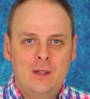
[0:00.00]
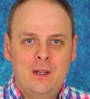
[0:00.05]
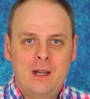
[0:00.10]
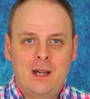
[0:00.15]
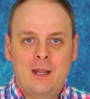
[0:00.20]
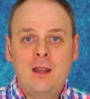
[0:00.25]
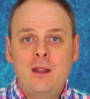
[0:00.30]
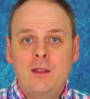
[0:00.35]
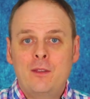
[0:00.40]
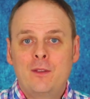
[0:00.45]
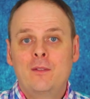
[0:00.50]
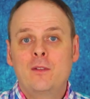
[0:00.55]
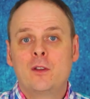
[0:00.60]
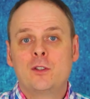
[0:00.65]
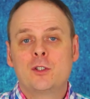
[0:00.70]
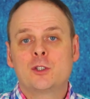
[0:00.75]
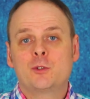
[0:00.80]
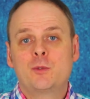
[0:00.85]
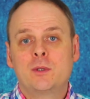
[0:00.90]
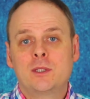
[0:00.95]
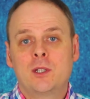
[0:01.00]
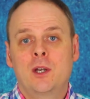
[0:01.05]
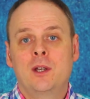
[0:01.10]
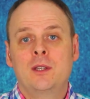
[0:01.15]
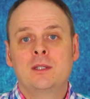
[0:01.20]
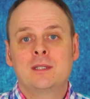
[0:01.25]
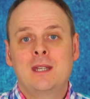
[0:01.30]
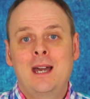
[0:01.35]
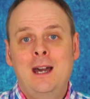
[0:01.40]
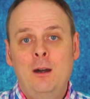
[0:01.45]
And anything that just
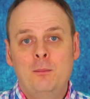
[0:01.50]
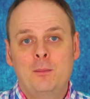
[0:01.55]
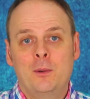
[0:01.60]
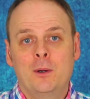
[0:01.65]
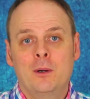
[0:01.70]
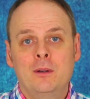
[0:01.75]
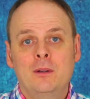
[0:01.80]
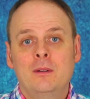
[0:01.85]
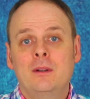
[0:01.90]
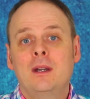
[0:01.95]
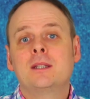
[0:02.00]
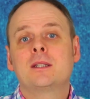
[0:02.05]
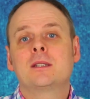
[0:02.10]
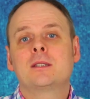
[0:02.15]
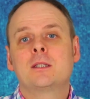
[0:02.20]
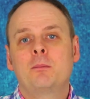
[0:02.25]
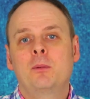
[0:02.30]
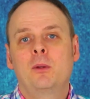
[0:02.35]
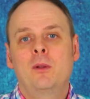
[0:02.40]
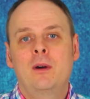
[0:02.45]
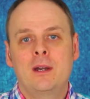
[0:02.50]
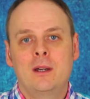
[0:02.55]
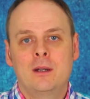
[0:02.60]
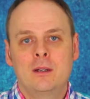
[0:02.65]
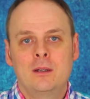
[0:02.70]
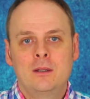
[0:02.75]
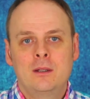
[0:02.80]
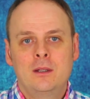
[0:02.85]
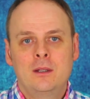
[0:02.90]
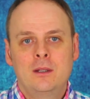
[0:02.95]
returns output is a supplier.
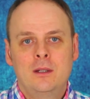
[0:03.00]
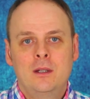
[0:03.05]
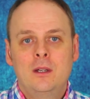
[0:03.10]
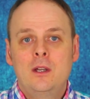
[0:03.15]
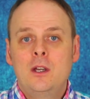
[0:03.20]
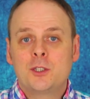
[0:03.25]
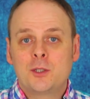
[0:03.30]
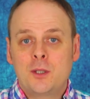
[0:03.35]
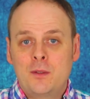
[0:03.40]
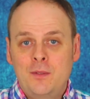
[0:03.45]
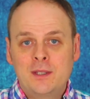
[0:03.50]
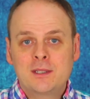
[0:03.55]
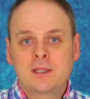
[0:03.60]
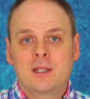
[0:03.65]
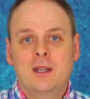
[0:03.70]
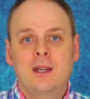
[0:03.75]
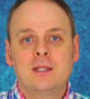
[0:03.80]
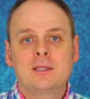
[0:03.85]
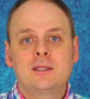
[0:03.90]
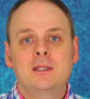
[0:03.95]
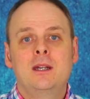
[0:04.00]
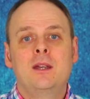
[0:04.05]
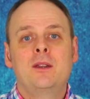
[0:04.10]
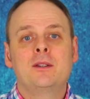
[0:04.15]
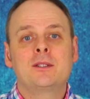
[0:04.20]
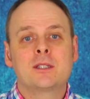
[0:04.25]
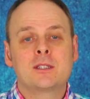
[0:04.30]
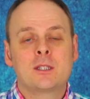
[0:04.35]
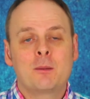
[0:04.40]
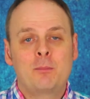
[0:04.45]
So in this case, it
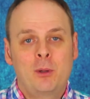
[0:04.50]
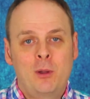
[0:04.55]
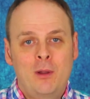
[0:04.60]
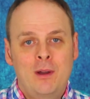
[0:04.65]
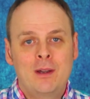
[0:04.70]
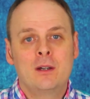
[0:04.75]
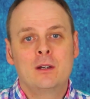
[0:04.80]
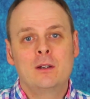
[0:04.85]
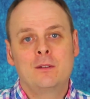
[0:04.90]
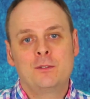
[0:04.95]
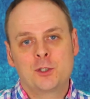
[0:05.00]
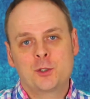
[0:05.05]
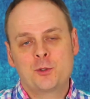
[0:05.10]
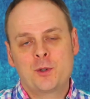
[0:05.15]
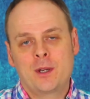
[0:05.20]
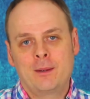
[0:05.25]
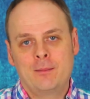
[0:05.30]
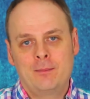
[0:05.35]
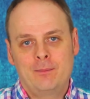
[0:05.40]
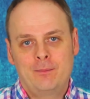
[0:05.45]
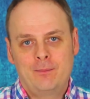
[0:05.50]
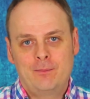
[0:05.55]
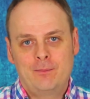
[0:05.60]
is a supplier of string.